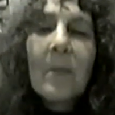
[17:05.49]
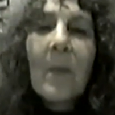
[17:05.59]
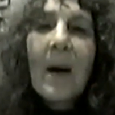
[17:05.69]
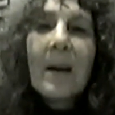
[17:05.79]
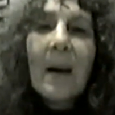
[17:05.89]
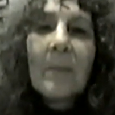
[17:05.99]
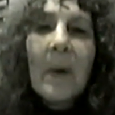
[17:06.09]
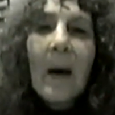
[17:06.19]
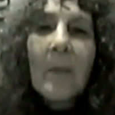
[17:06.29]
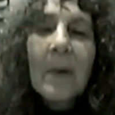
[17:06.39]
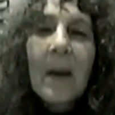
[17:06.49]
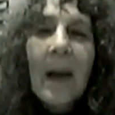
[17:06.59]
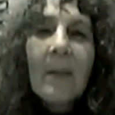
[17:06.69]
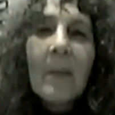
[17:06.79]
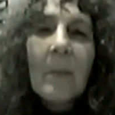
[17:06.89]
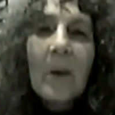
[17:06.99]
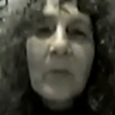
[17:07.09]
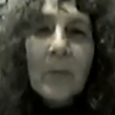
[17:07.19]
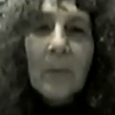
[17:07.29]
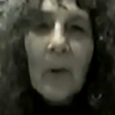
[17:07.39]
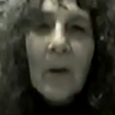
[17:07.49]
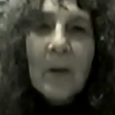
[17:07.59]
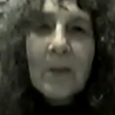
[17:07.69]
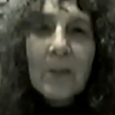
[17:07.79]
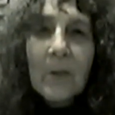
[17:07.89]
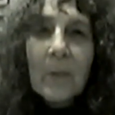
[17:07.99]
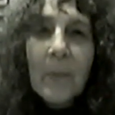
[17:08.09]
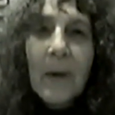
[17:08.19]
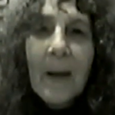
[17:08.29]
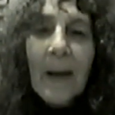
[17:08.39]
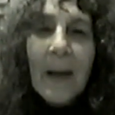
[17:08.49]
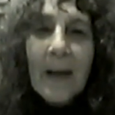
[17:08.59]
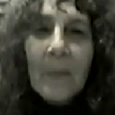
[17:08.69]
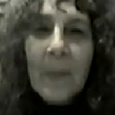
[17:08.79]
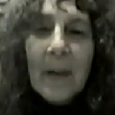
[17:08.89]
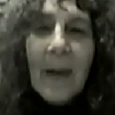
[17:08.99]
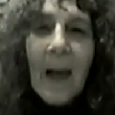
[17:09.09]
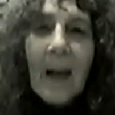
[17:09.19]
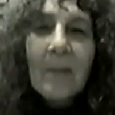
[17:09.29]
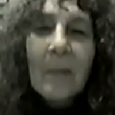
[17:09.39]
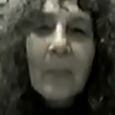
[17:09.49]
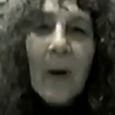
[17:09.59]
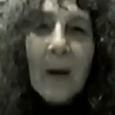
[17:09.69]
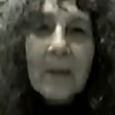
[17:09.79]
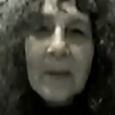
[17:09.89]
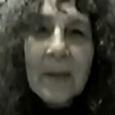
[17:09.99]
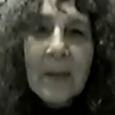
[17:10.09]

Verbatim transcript: Well, I'm going to have a mushroom barley soup. Yeah. I'm going to have a broccoli